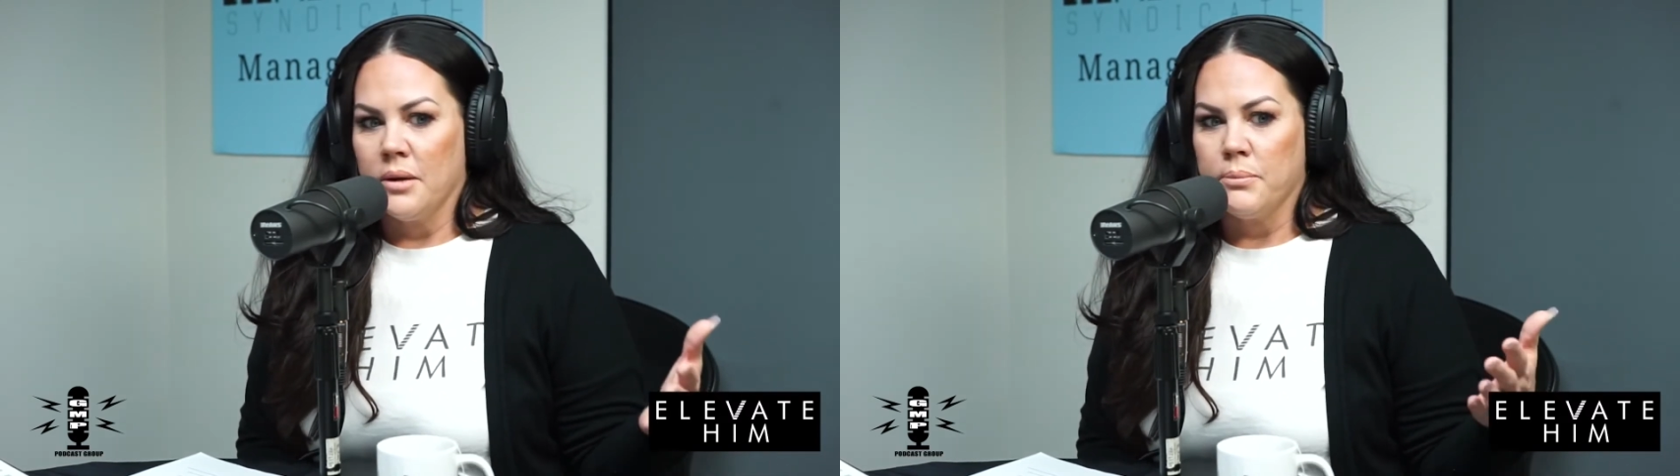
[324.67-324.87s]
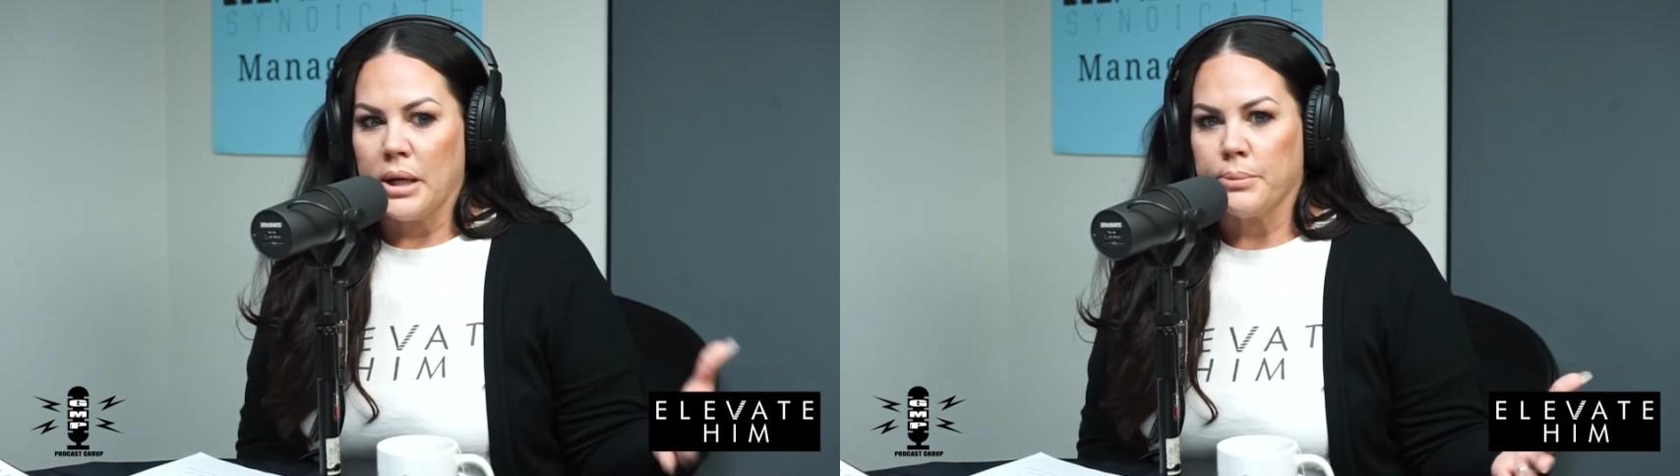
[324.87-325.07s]

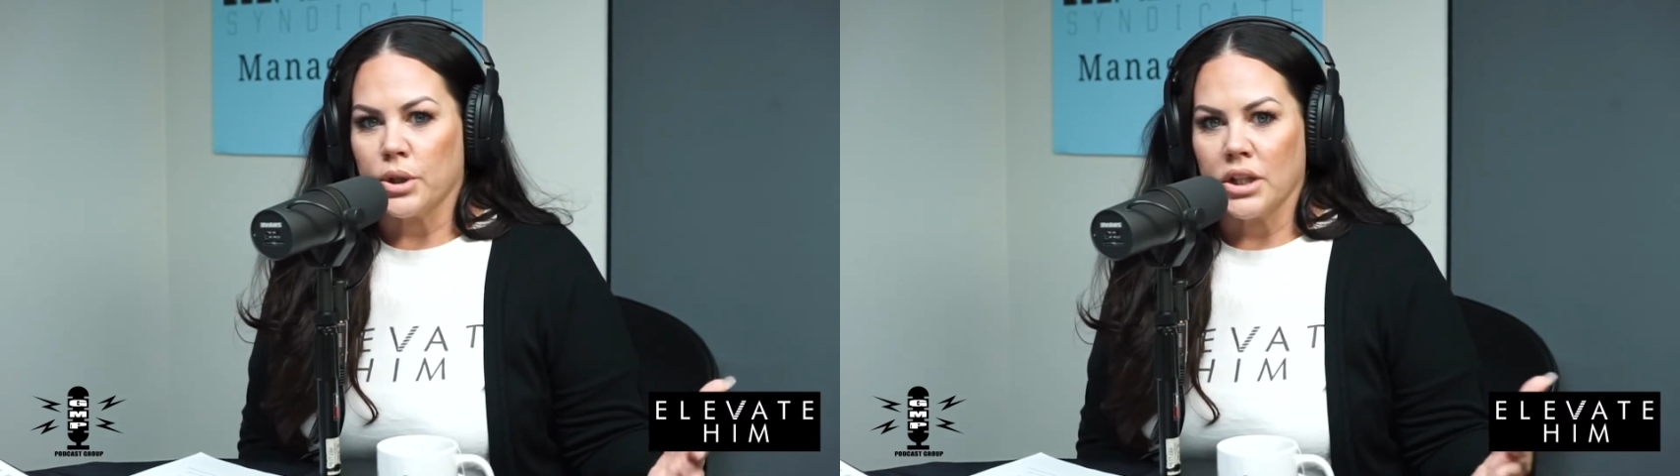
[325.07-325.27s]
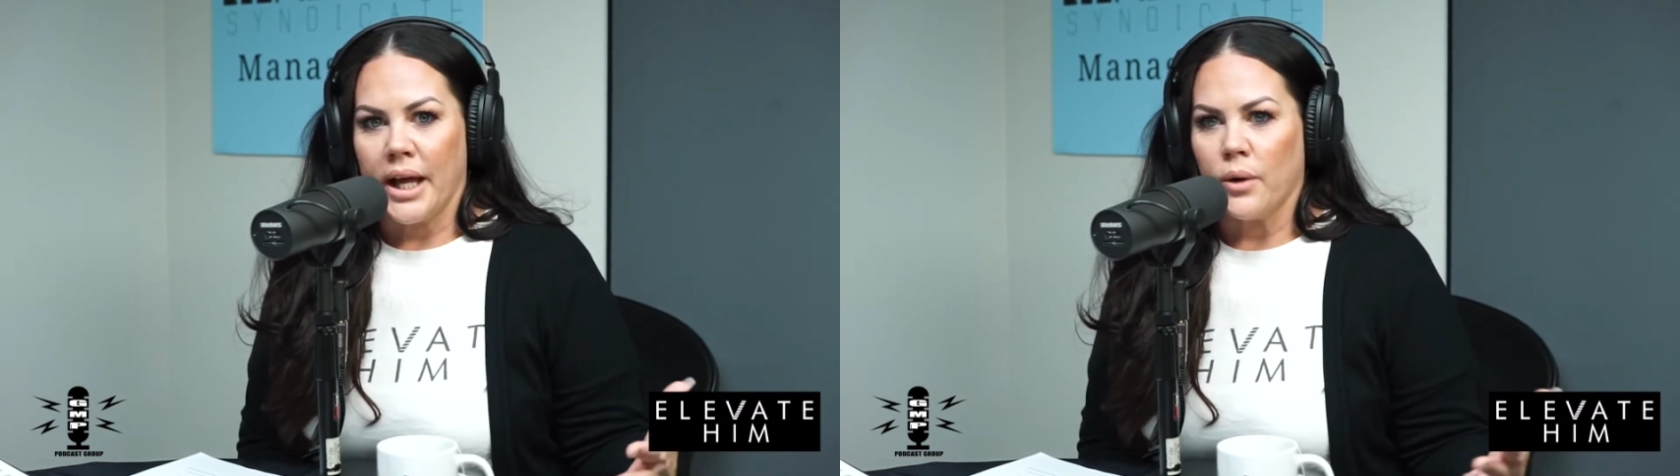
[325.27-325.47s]
people
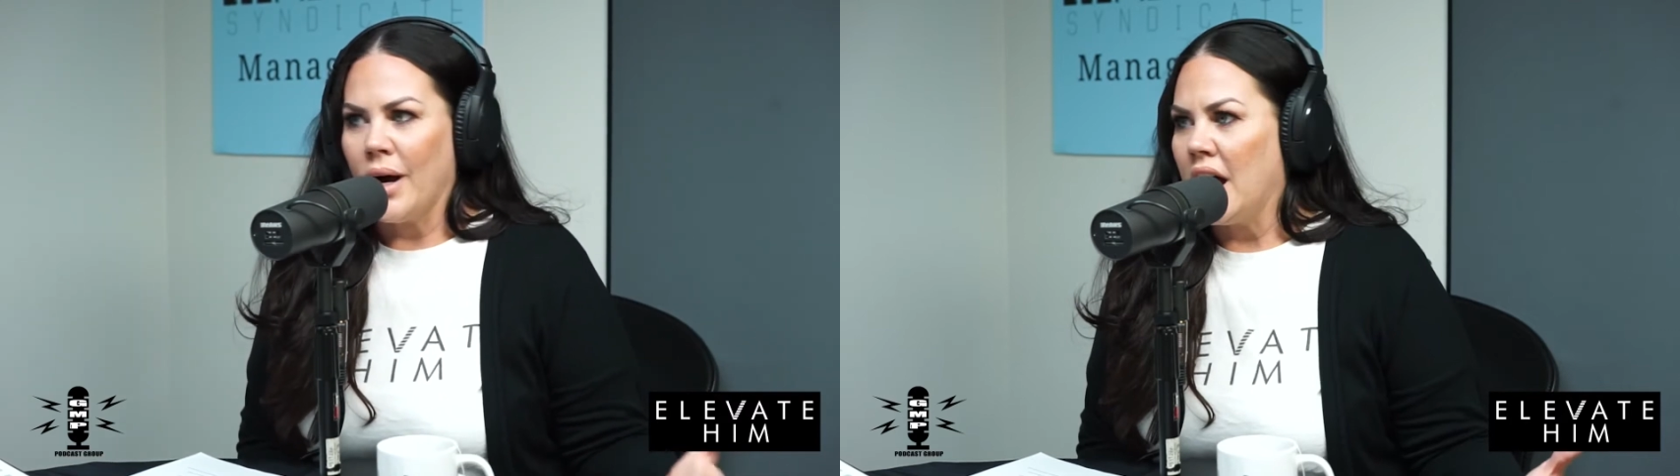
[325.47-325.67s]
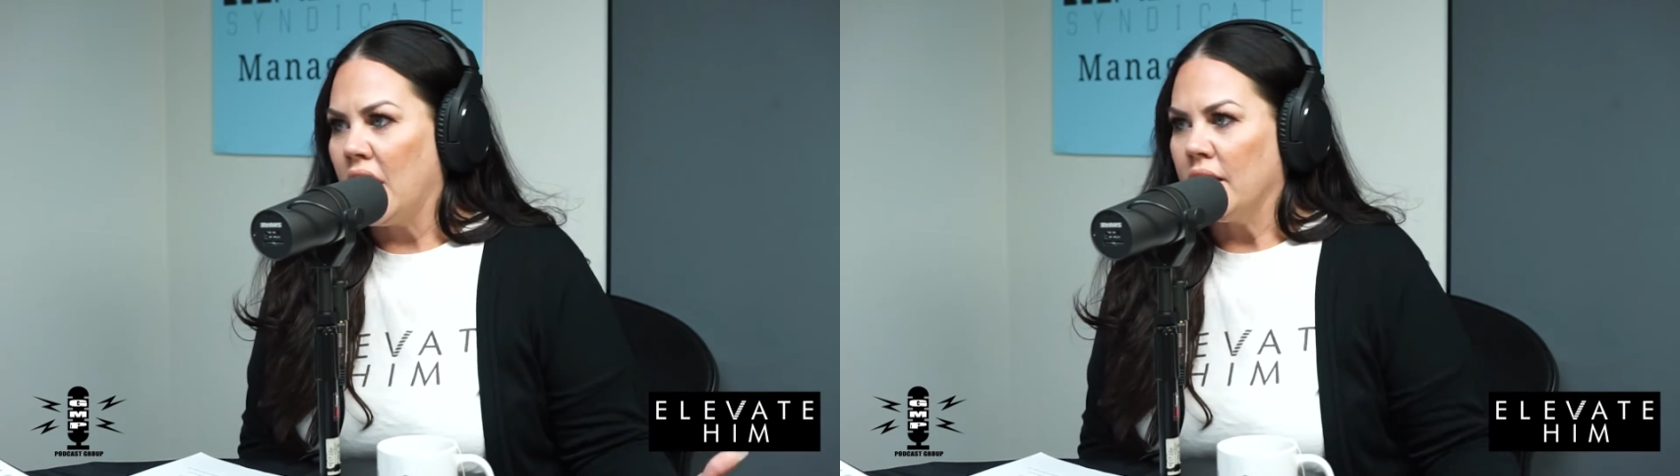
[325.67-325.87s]
are like,
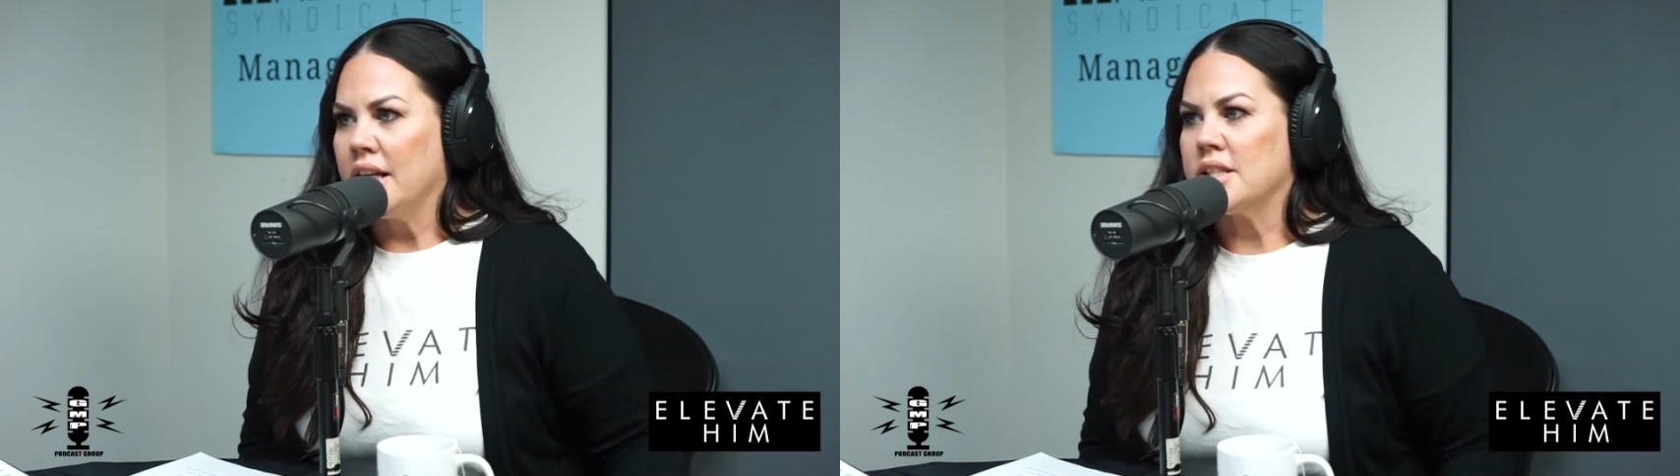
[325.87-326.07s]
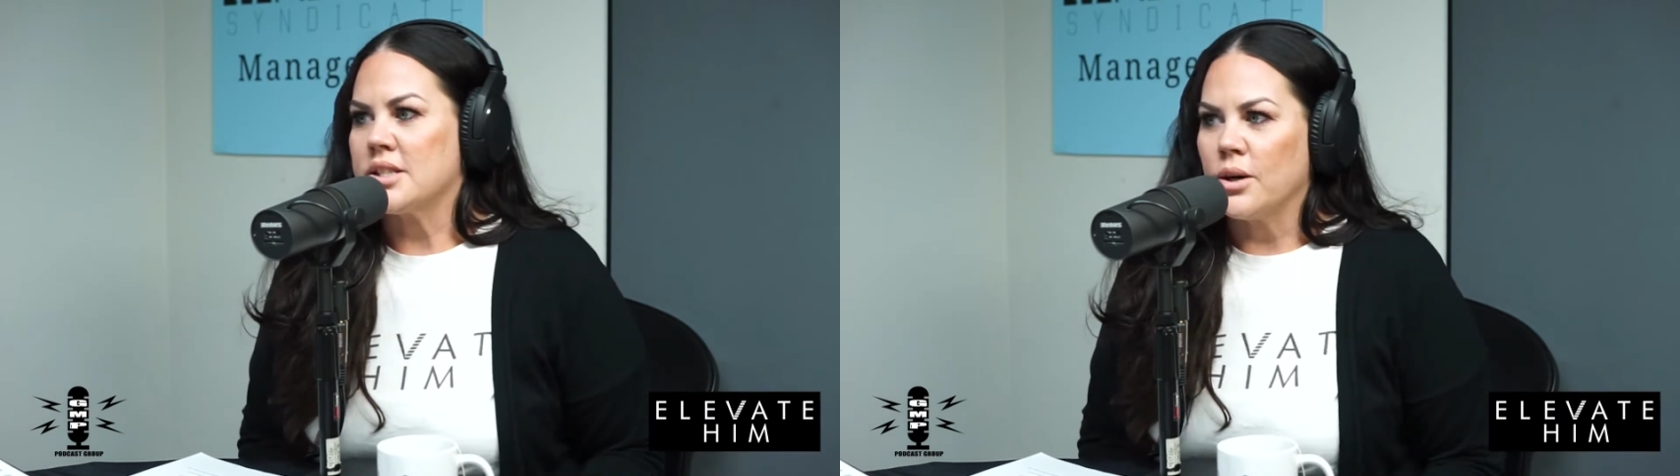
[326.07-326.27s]
wow,
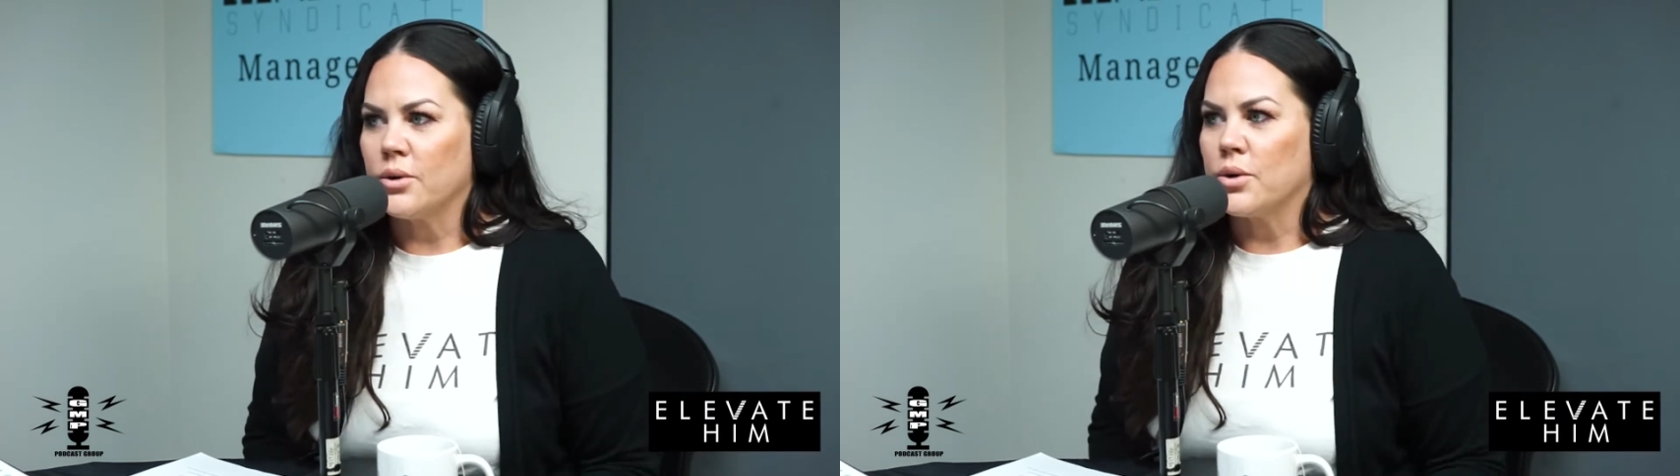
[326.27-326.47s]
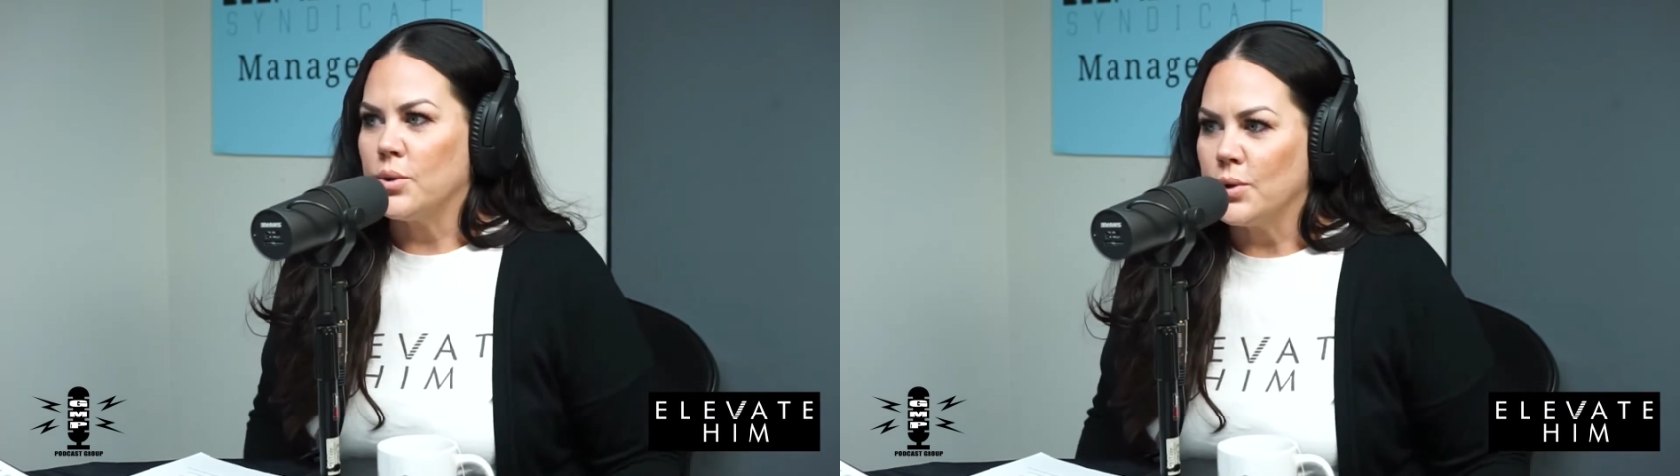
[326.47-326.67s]
that's so
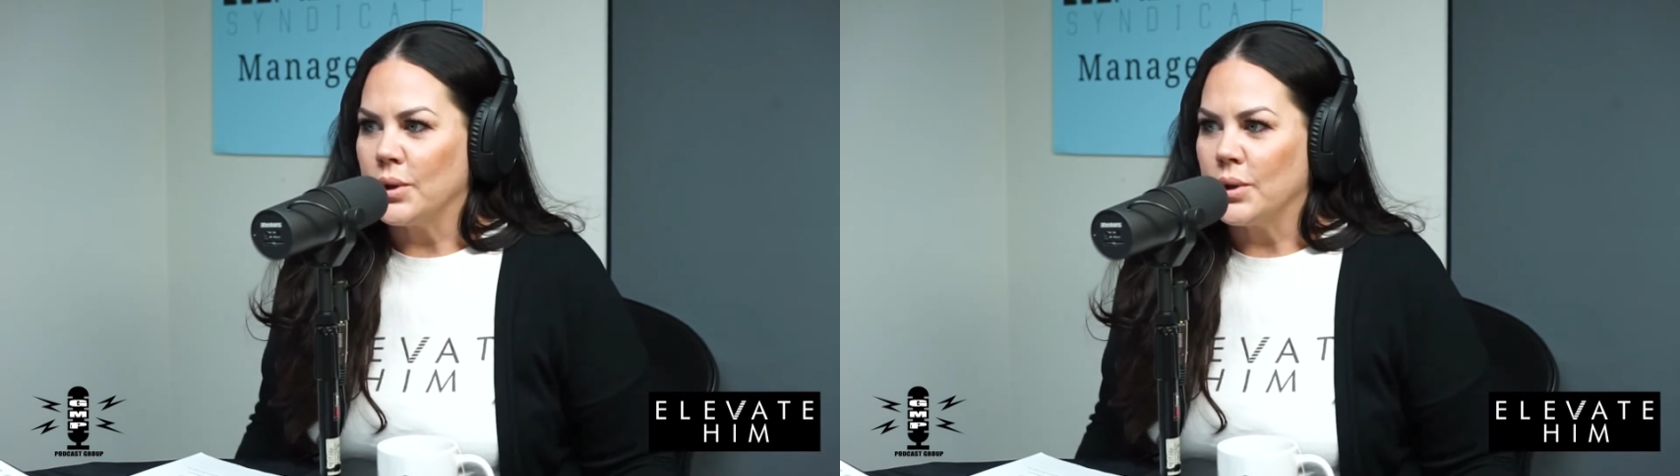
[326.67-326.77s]
cool.